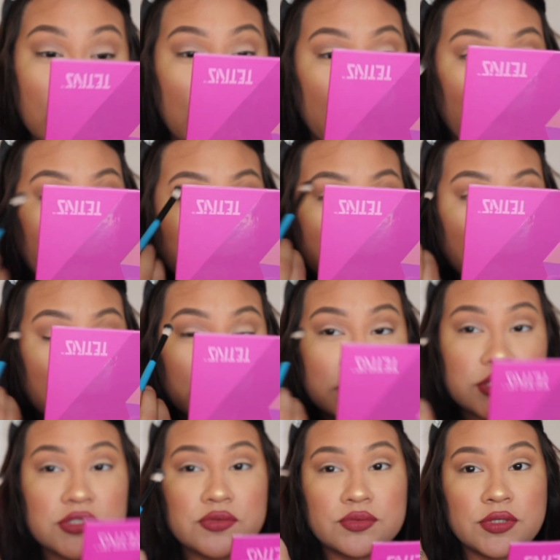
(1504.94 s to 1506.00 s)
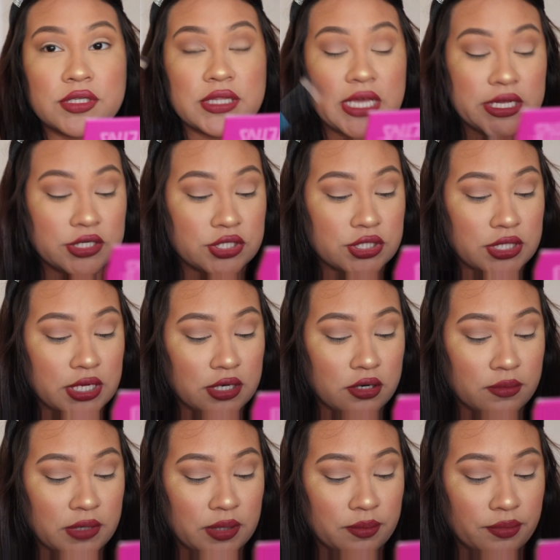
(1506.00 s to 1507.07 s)
And I'm also going to just run that shade
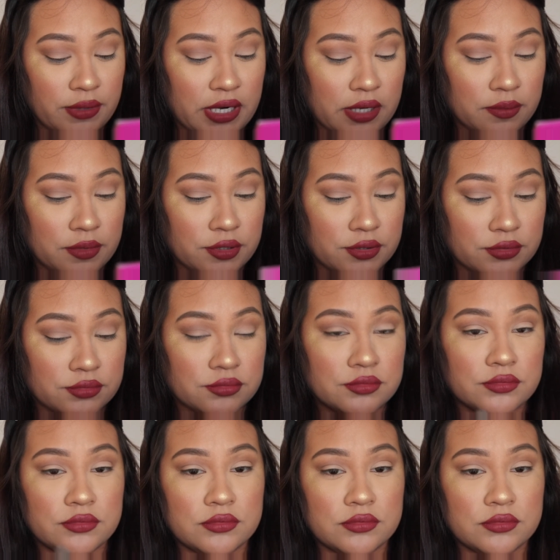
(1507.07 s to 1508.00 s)
on my brow bone.